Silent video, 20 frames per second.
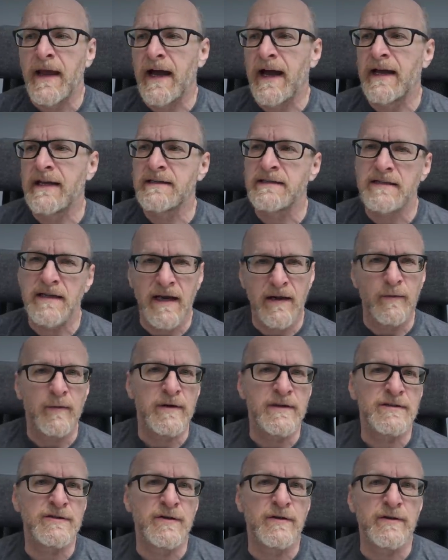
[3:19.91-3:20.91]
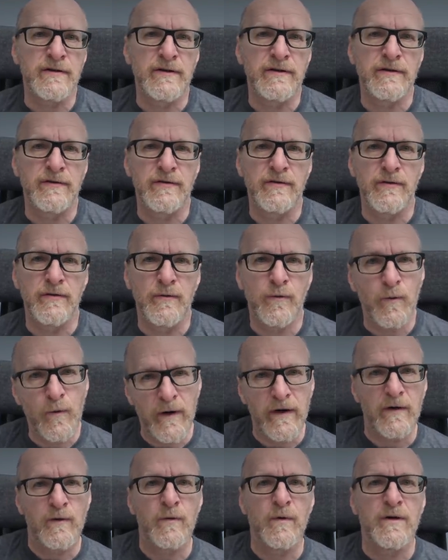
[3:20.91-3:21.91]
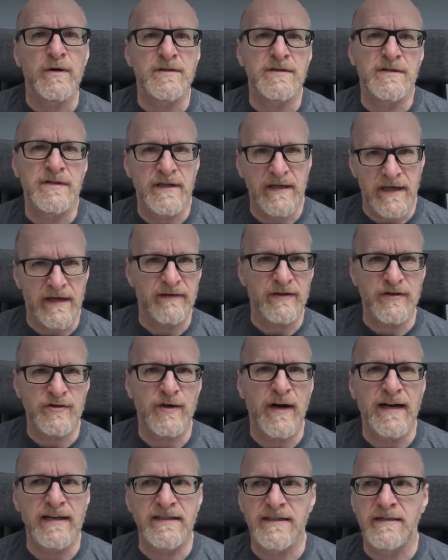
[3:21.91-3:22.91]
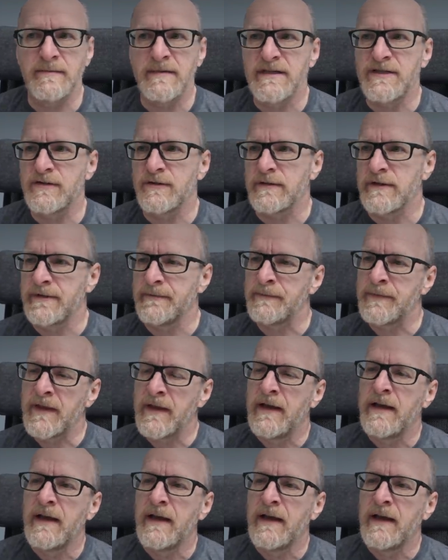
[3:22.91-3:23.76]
and I want to talk you through what it was that kind of attracted me to it.